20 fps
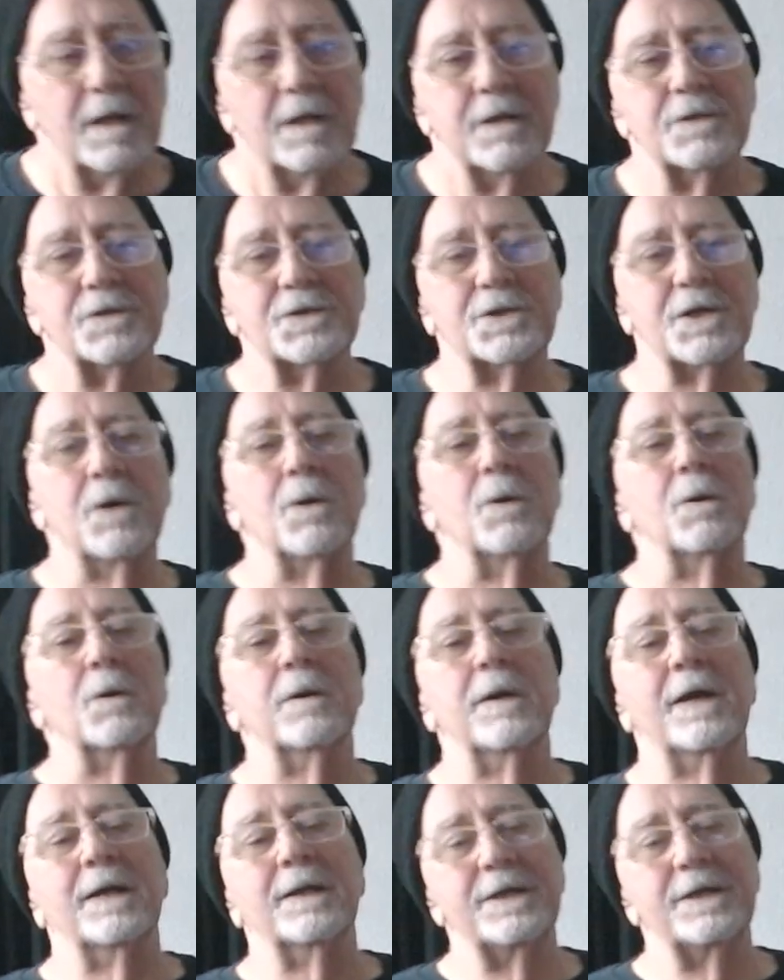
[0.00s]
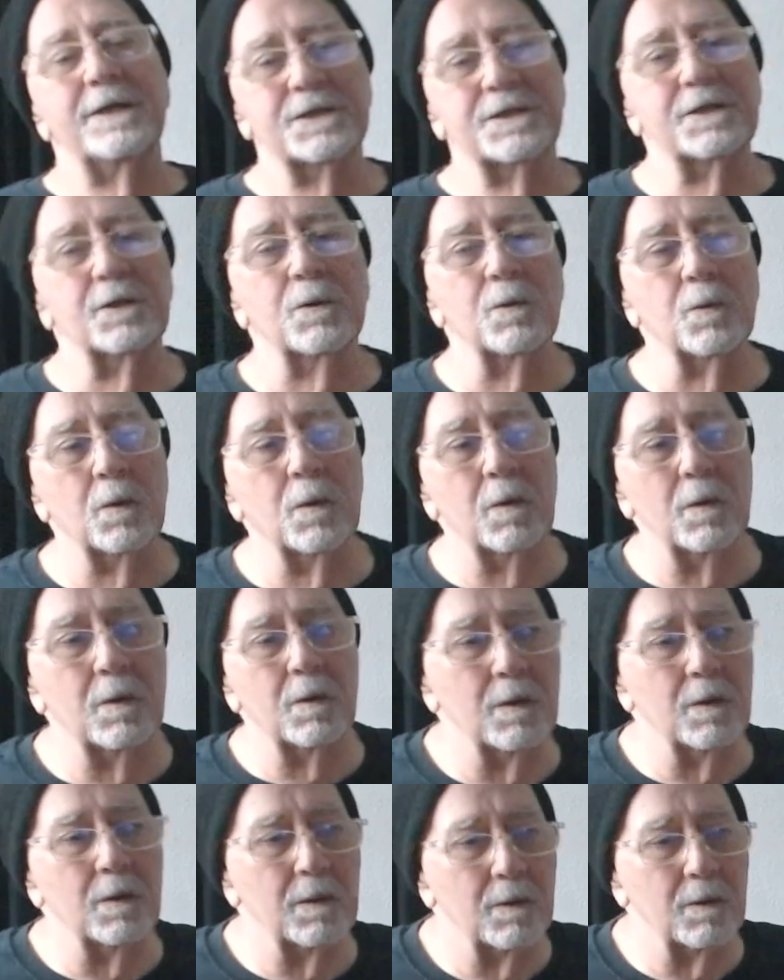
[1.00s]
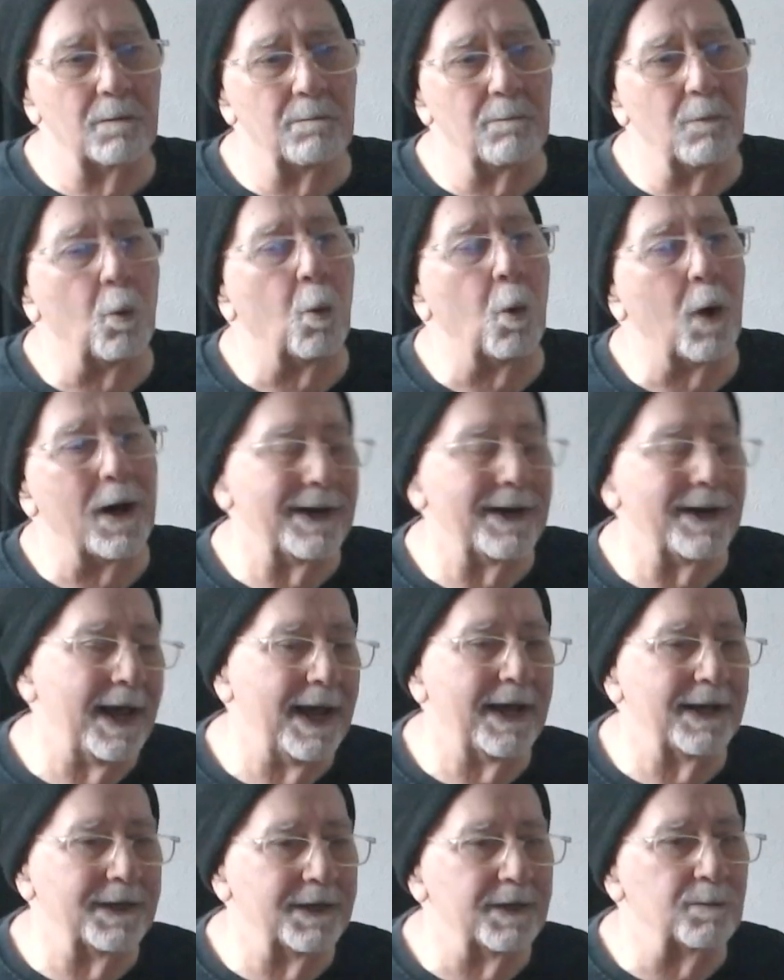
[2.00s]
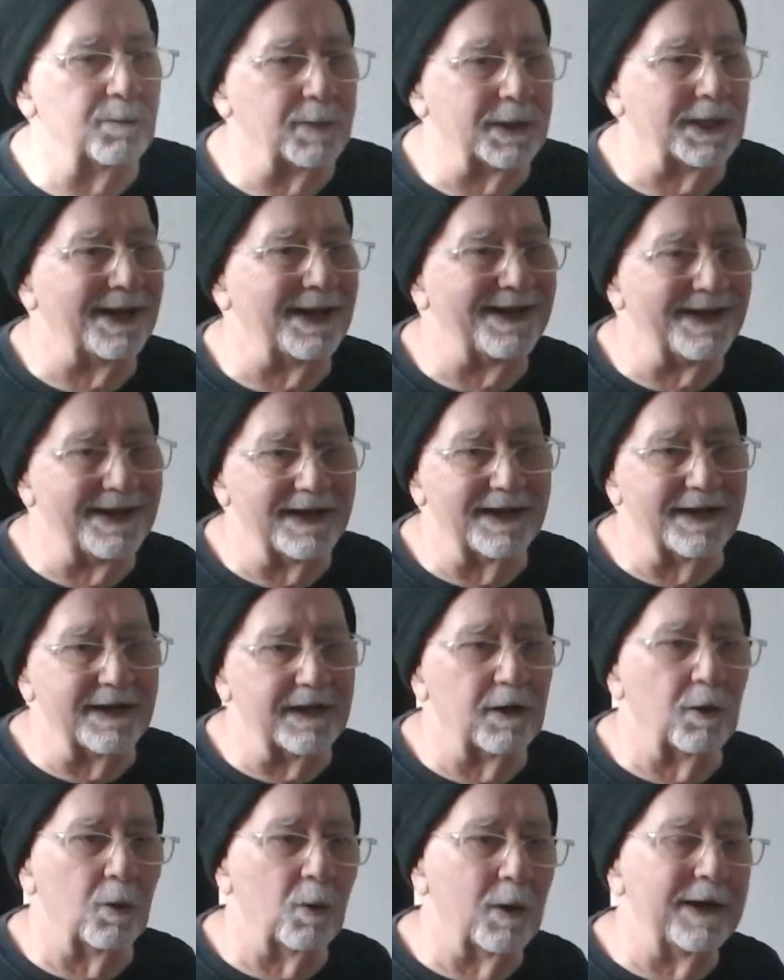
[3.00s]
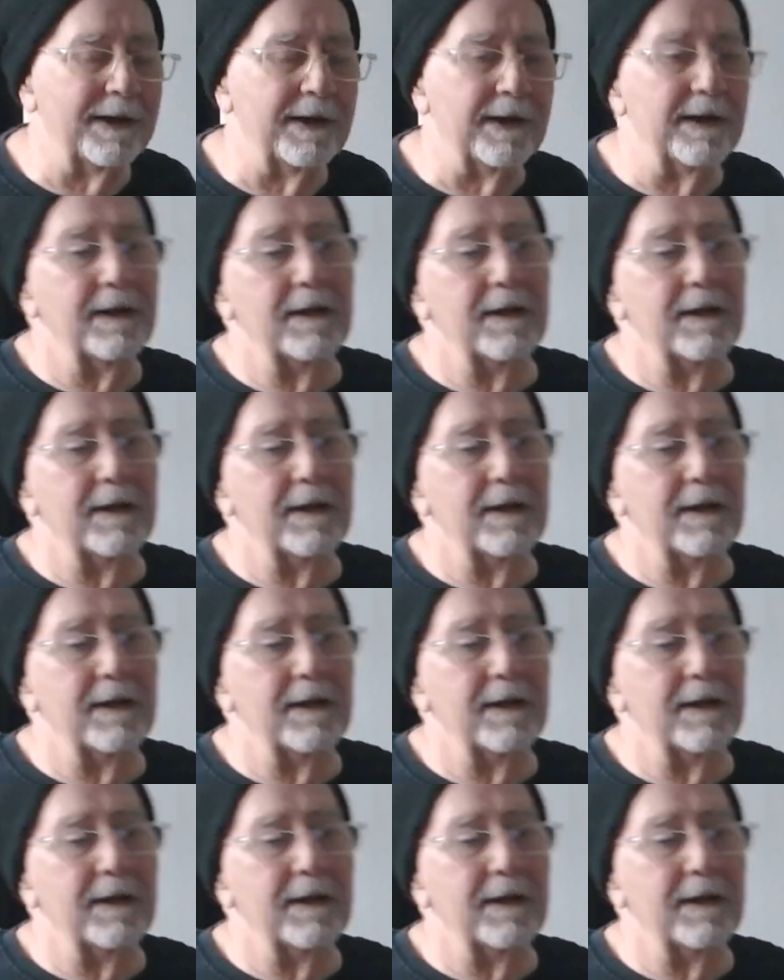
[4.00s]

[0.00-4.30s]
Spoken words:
So that leads to one-handed playing in a way.